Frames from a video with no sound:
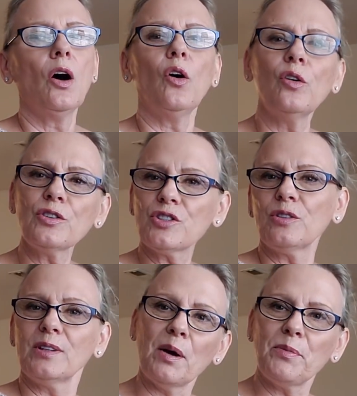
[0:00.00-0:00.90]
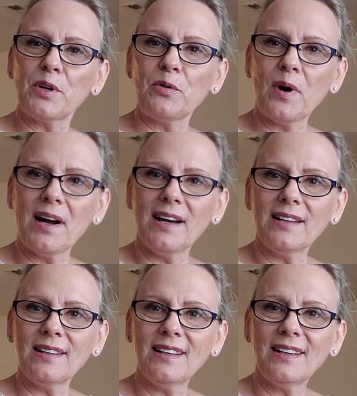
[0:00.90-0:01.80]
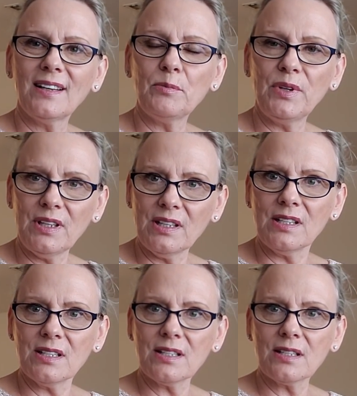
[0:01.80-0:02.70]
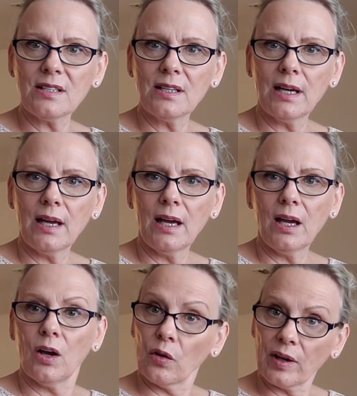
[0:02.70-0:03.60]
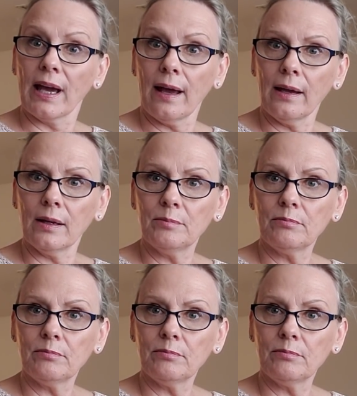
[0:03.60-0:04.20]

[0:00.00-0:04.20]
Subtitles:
Also, number 1 means, okay,